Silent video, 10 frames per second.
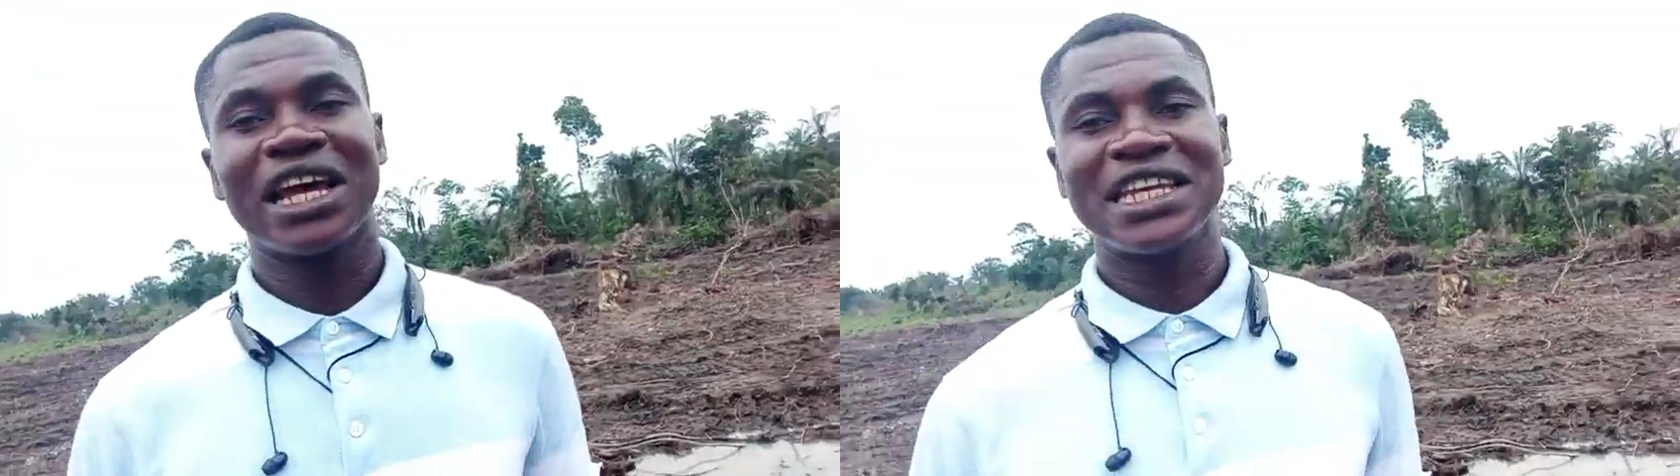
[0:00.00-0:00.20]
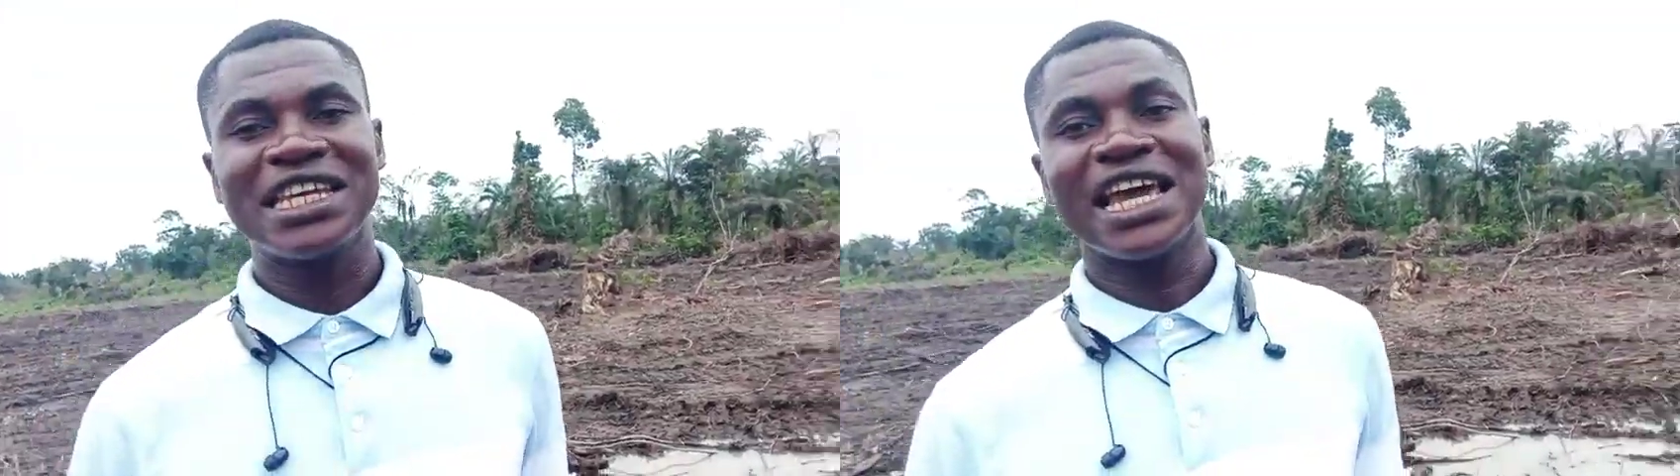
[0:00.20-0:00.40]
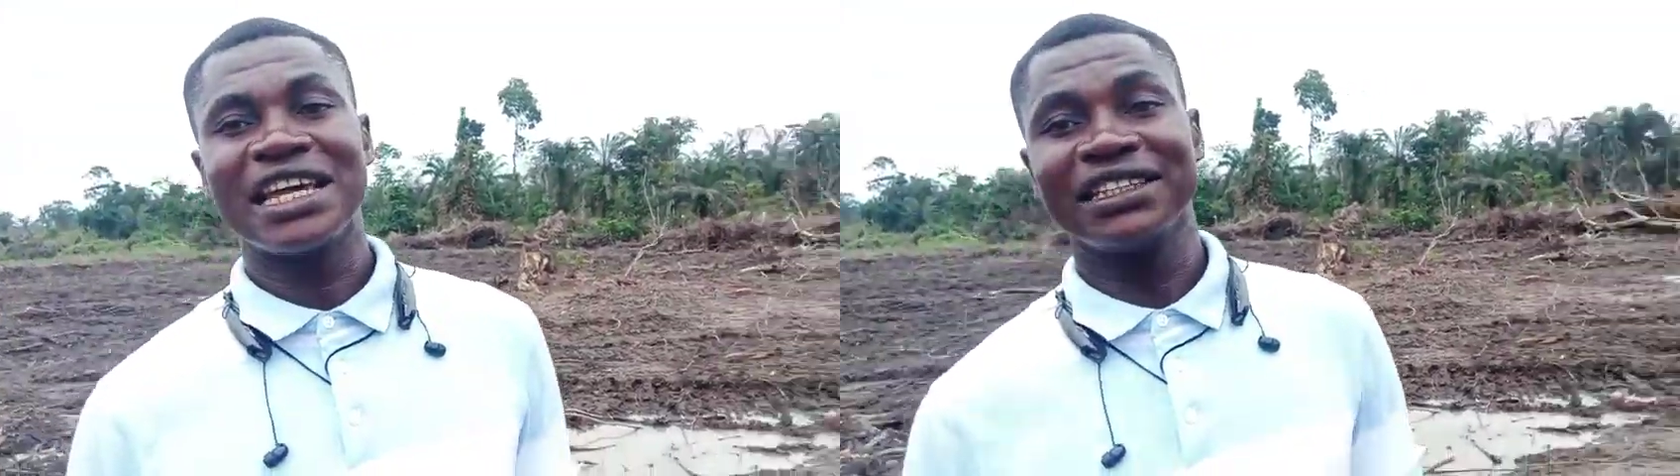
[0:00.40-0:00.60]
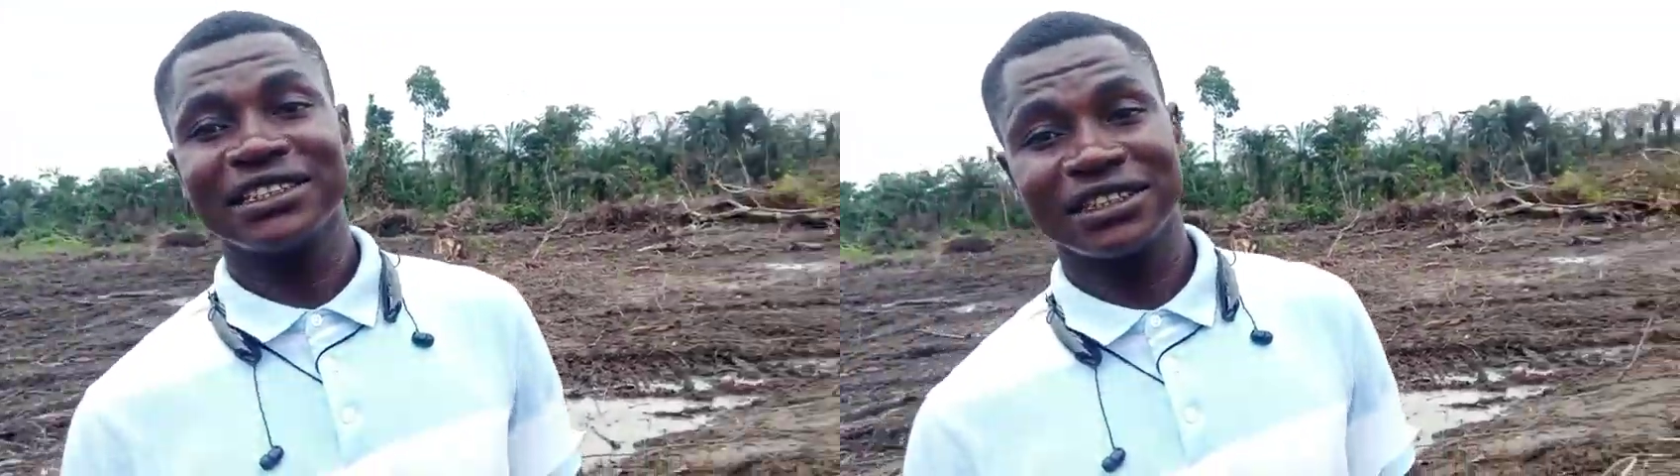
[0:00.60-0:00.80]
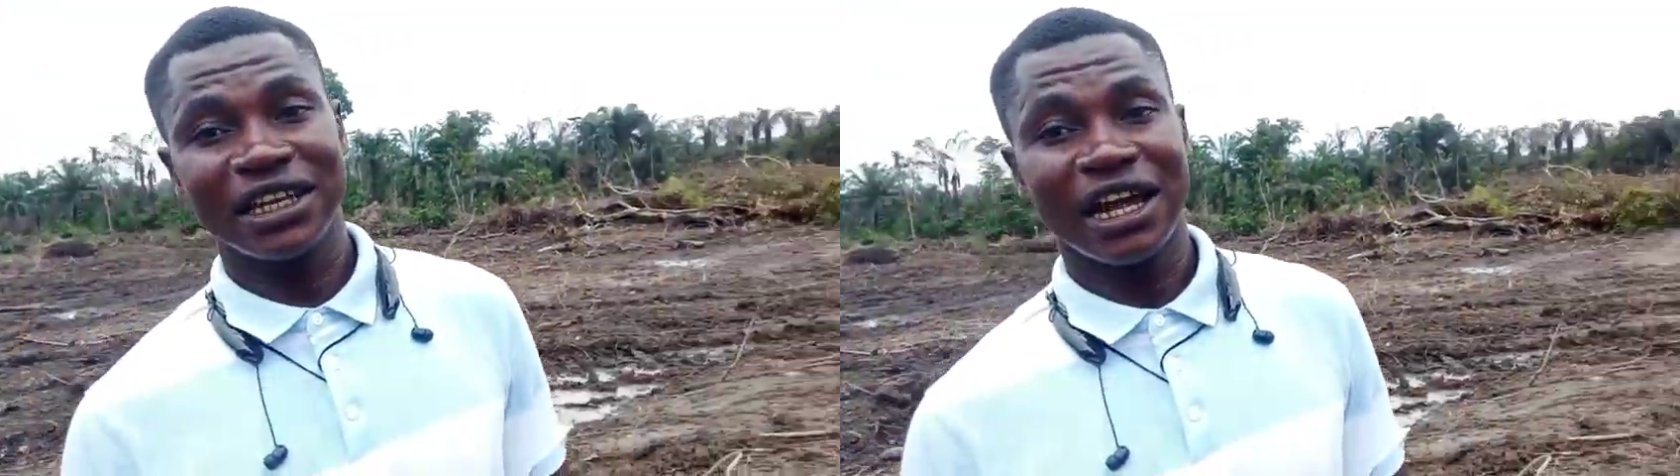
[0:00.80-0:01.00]
Here
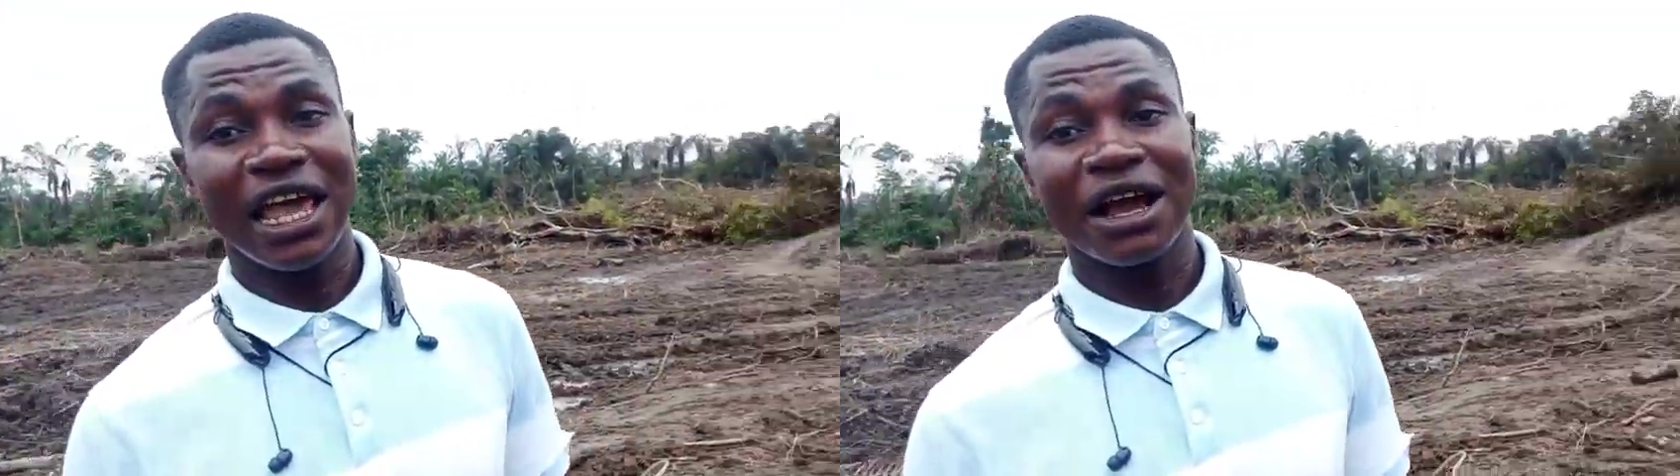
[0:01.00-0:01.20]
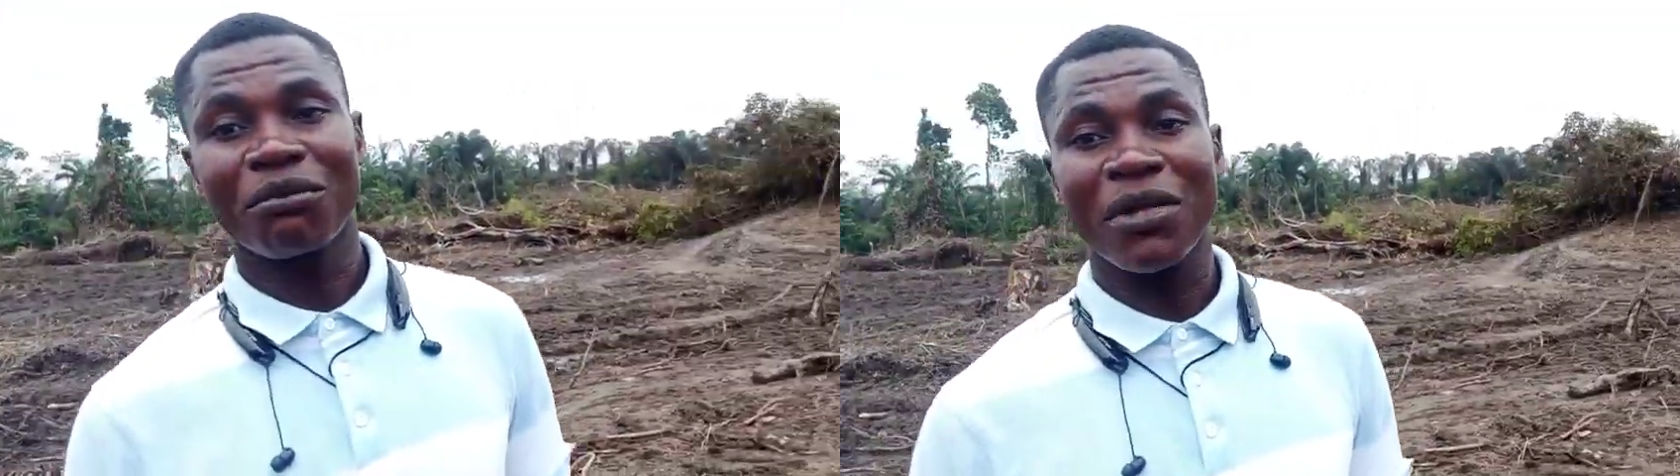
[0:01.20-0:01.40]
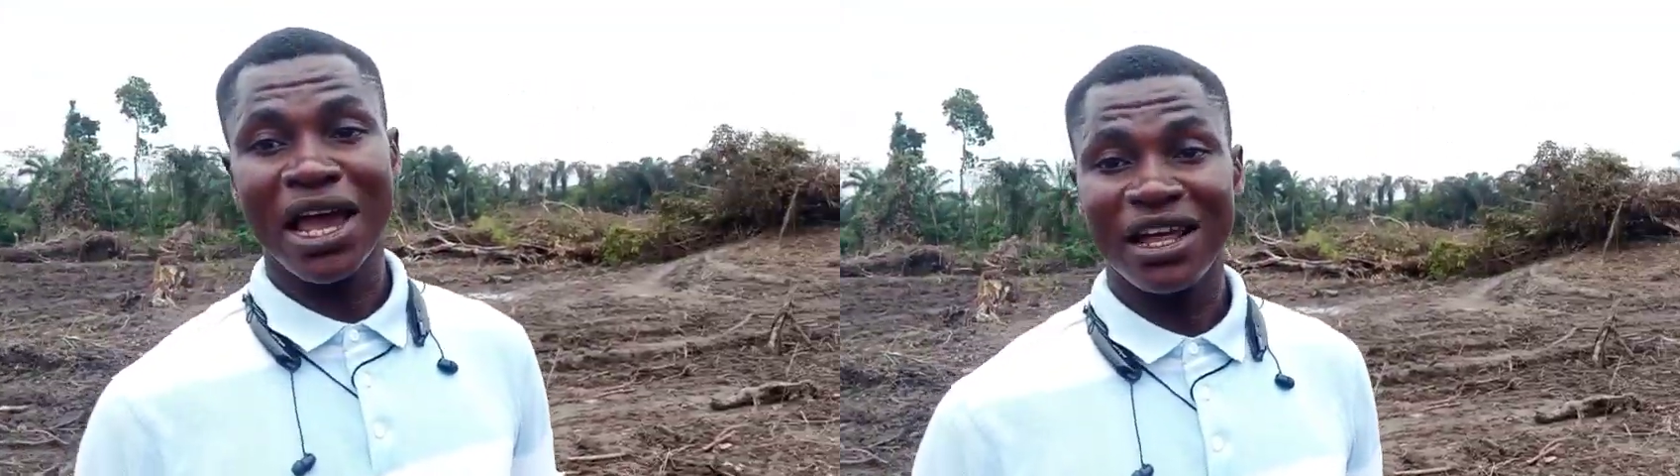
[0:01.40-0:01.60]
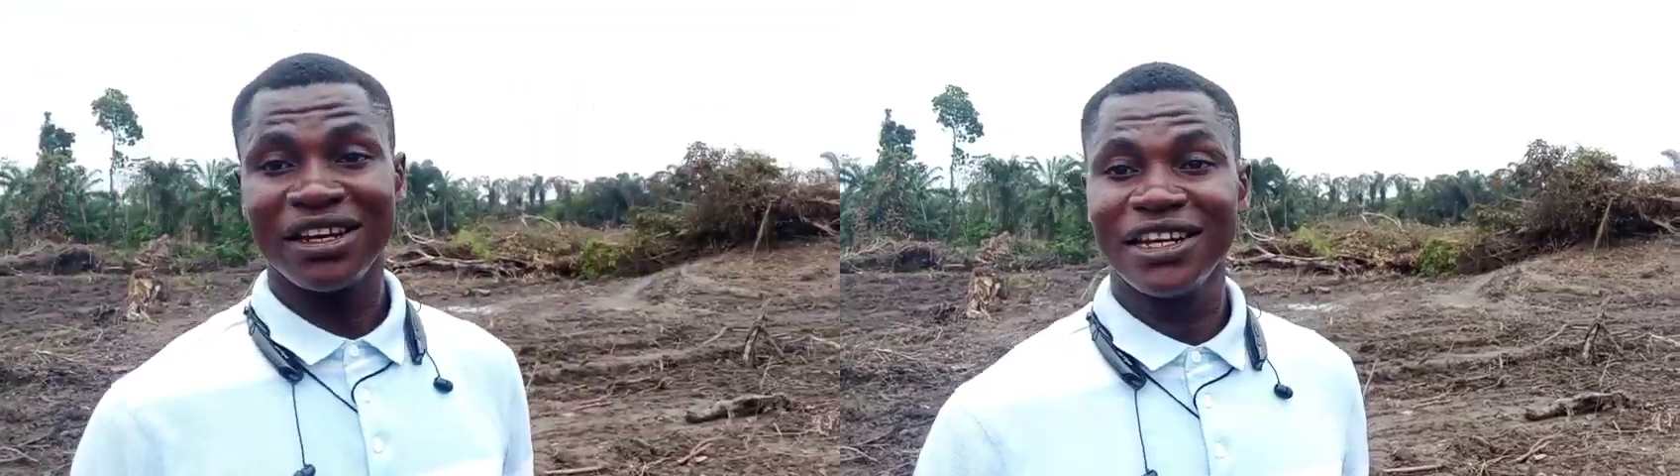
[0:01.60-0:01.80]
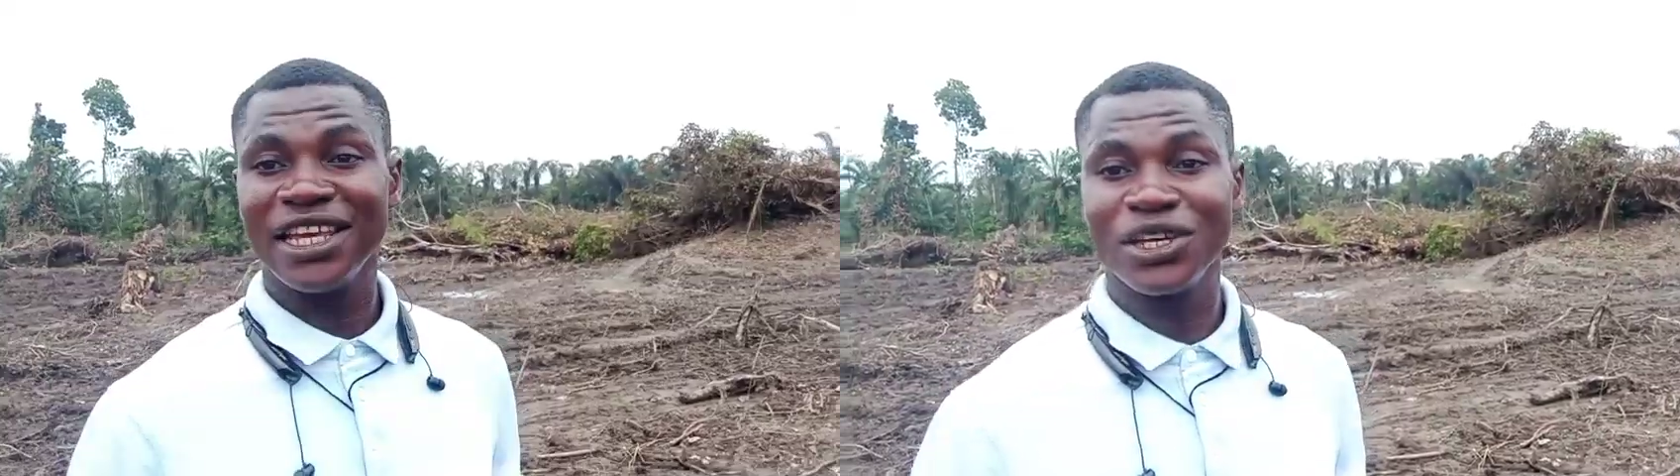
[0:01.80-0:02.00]
is Epe
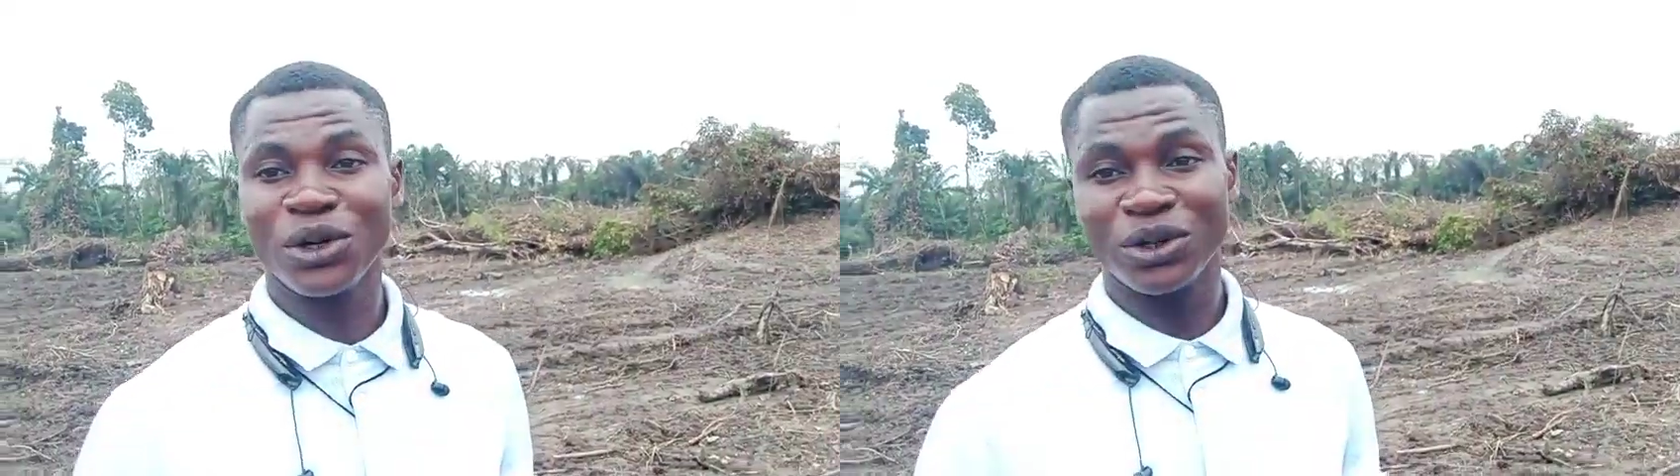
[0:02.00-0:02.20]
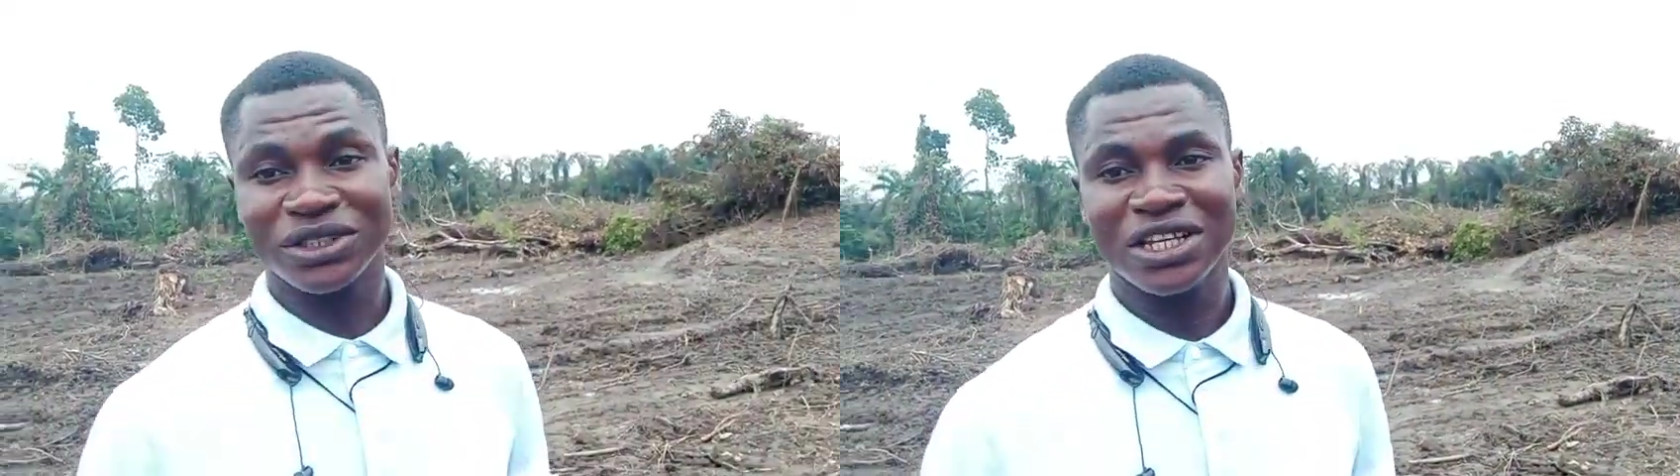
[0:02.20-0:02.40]
L.G.A.